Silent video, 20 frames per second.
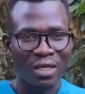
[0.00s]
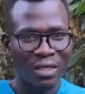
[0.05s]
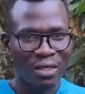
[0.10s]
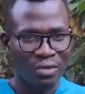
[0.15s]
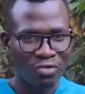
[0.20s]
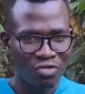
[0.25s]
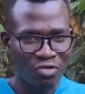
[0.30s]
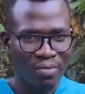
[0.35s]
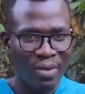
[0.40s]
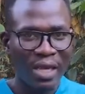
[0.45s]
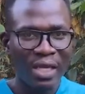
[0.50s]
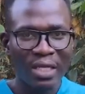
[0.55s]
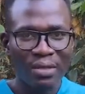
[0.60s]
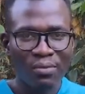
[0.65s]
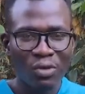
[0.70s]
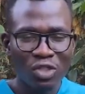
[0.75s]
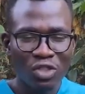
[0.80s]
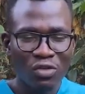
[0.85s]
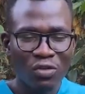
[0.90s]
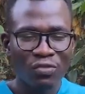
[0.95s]

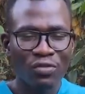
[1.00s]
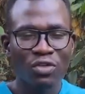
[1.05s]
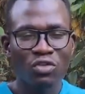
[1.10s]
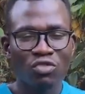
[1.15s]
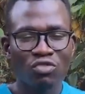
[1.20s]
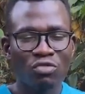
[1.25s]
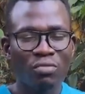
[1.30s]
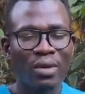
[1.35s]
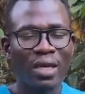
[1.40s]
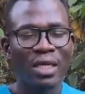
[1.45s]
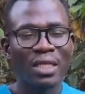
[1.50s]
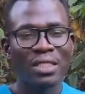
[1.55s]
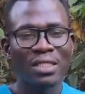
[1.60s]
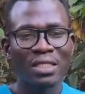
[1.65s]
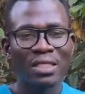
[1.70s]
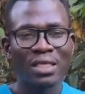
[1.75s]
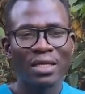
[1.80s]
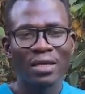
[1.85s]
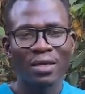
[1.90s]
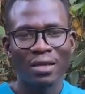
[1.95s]
Most of it remains
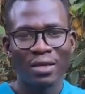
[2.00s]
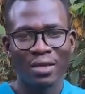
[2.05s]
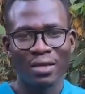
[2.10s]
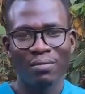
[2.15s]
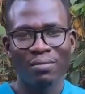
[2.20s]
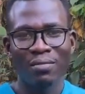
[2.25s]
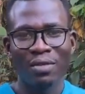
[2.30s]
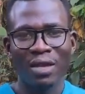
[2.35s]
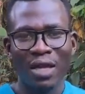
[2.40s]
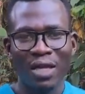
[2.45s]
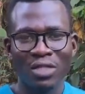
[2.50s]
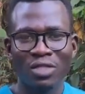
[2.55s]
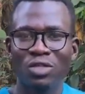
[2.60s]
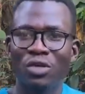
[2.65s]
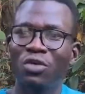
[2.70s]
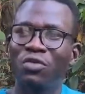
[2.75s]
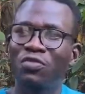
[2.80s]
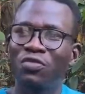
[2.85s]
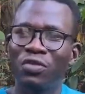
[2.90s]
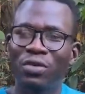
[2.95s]
in blood, so you
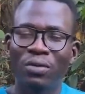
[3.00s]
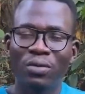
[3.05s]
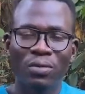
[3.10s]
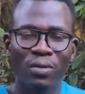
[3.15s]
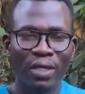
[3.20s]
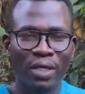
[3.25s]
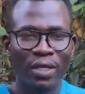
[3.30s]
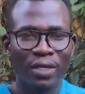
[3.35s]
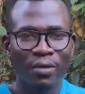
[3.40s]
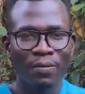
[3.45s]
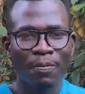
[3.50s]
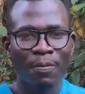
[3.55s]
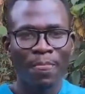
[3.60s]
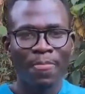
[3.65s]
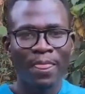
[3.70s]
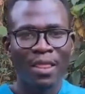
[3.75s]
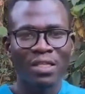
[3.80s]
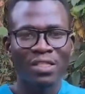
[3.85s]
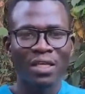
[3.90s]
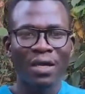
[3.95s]
feel weak.
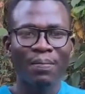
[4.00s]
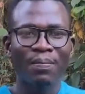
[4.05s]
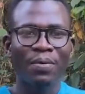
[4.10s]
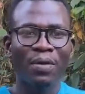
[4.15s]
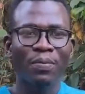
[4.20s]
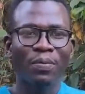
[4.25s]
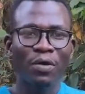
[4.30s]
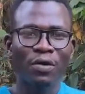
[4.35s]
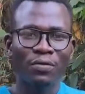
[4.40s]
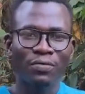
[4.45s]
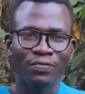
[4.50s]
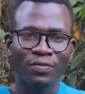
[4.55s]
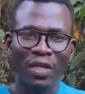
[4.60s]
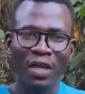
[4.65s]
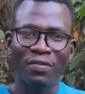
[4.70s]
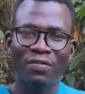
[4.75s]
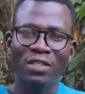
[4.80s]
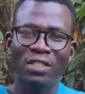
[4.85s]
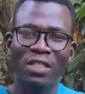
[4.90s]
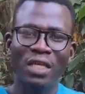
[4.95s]
Some people have a
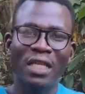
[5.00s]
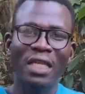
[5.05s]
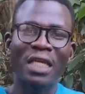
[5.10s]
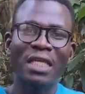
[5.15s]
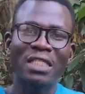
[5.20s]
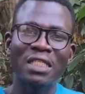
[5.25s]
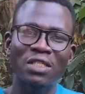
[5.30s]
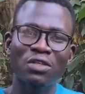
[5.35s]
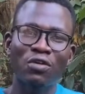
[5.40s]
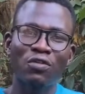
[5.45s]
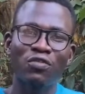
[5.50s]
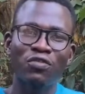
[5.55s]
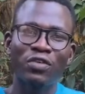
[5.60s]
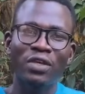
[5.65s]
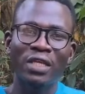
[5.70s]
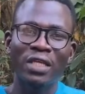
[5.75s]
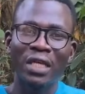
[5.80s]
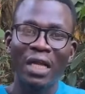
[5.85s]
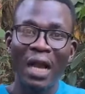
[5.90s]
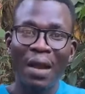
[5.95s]
tendency of
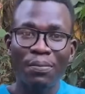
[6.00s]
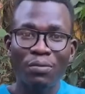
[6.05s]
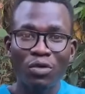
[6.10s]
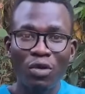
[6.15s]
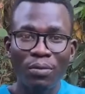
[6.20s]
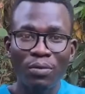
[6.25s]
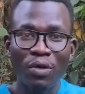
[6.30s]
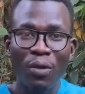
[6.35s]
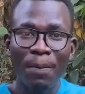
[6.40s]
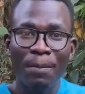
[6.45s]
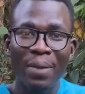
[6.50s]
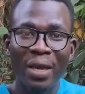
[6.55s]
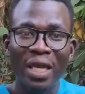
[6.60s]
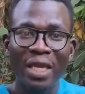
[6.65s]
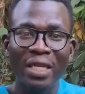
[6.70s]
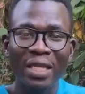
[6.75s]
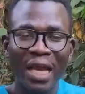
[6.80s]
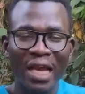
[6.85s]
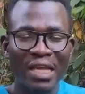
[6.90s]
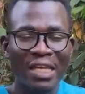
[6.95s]
feeling abdominal pain
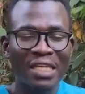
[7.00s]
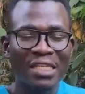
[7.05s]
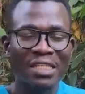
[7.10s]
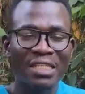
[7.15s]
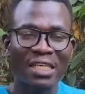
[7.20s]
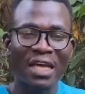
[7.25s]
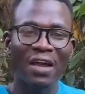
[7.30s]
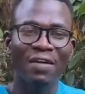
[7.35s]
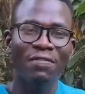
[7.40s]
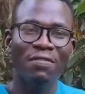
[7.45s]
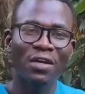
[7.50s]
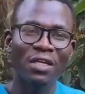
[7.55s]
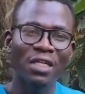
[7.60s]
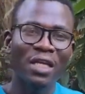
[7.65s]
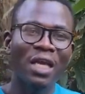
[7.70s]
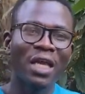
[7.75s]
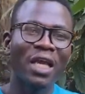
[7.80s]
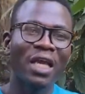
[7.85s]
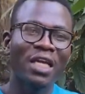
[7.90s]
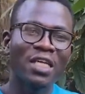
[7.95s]
and discomfort,
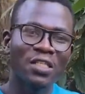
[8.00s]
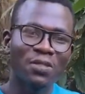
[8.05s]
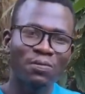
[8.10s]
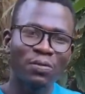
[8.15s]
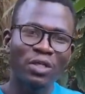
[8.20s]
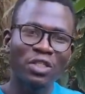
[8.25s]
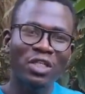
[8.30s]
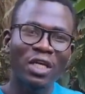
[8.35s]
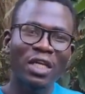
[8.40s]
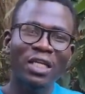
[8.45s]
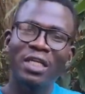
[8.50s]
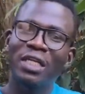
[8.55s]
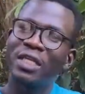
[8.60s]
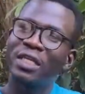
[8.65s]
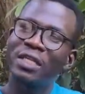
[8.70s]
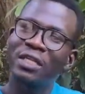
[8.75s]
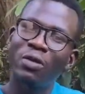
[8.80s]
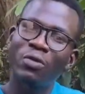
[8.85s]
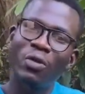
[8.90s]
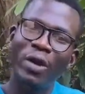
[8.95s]
especially in
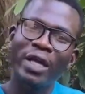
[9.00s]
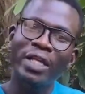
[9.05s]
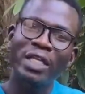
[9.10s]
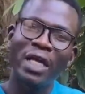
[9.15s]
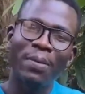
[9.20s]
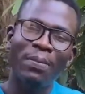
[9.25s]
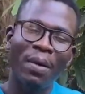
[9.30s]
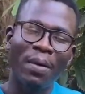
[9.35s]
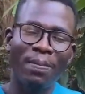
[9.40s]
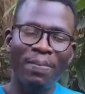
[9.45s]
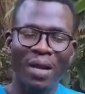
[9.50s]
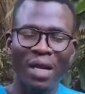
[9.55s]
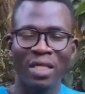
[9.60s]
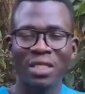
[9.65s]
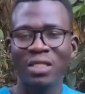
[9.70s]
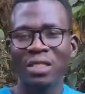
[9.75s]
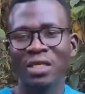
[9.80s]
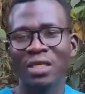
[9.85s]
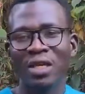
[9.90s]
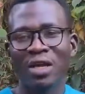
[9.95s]
the right upper part
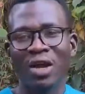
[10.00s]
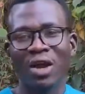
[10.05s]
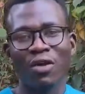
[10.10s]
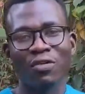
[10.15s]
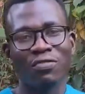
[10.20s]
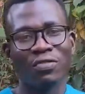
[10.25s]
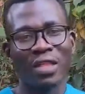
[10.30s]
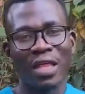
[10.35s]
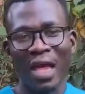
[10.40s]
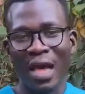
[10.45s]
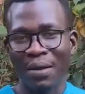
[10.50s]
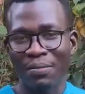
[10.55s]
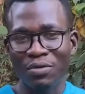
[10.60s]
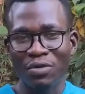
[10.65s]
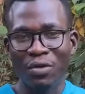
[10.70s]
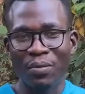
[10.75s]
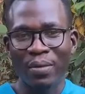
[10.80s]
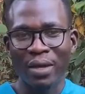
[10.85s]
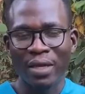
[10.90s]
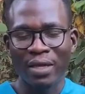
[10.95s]
of the
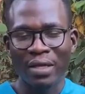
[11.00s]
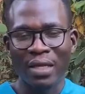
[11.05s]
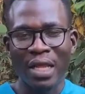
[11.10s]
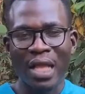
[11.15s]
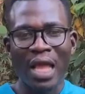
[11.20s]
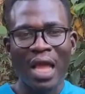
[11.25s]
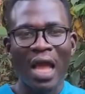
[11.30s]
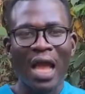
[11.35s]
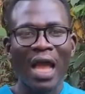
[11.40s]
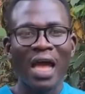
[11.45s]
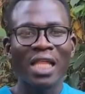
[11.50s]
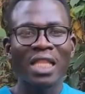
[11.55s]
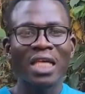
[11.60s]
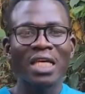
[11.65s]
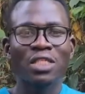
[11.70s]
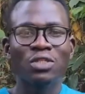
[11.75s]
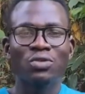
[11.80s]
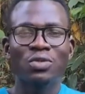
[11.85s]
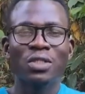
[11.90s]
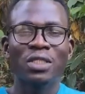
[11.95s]
abdomen. Others
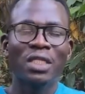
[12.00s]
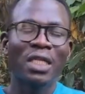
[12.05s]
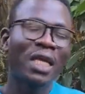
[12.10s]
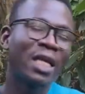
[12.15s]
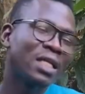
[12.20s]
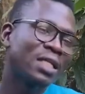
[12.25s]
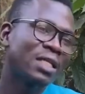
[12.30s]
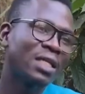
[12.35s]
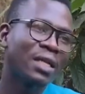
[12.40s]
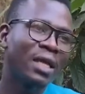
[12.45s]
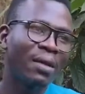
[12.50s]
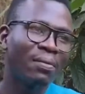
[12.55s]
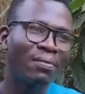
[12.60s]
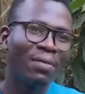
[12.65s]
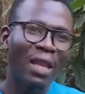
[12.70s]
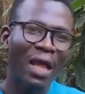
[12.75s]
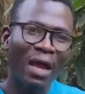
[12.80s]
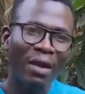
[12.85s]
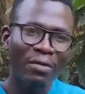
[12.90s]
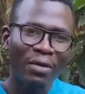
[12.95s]
will get a
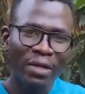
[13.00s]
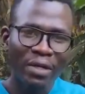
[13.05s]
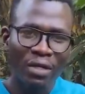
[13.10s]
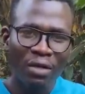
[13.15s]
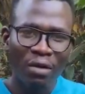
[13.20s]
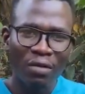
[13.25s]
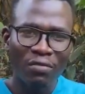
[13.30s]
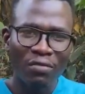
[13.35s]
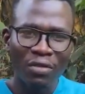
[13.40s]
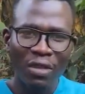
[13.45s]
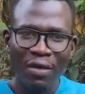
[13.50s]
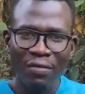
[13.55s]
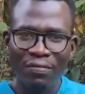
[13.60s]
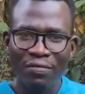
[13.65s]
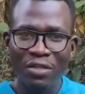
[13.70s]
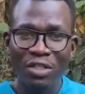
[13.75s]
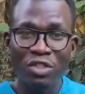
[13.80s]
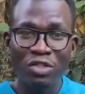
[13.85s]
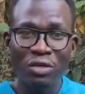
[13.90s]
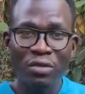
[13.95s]
blurring of their
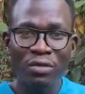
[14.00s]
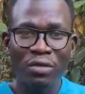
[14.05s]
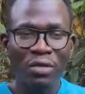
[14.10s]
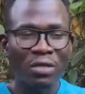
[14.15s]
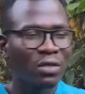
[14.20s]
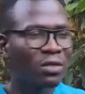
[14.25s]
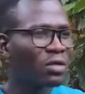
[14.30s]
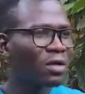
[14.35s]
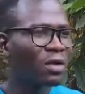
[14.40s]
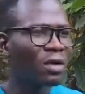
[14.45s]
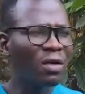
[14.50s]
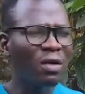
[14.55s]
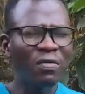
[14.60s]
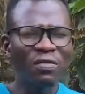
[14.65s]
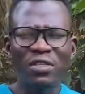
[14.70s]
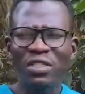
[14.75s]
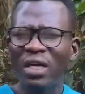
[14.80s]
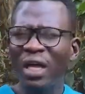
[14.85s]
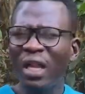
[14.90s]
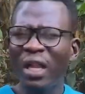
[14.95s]
vision. All of a
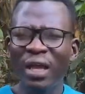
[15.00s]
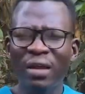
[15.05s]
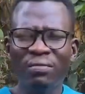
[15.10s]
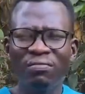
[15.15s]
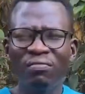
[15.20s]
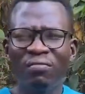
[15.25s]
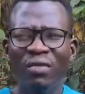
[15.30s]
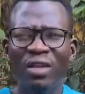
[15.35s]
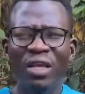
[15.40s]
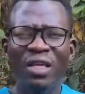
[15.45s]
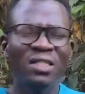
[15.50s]
sudden, it's